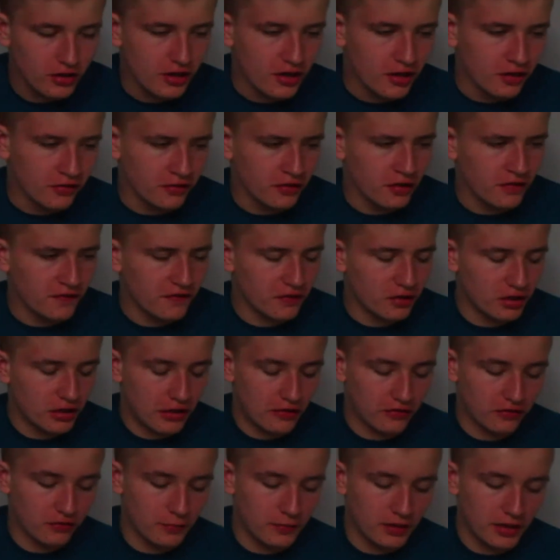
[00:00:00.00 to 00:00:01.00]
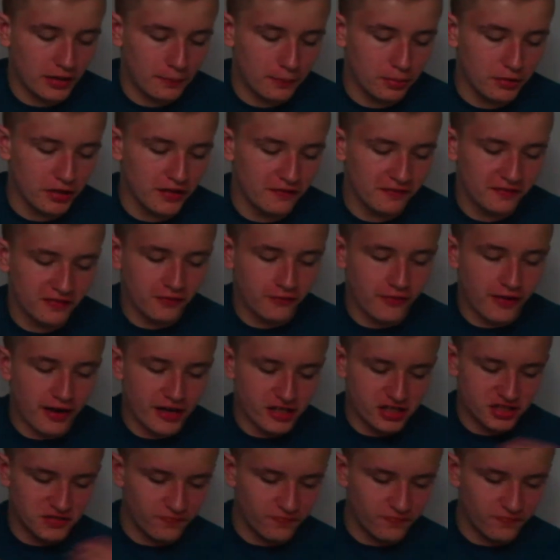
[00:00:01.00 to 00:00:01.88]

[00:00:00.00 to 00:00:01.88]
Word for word: Now like, there's going to be like plenty of reaction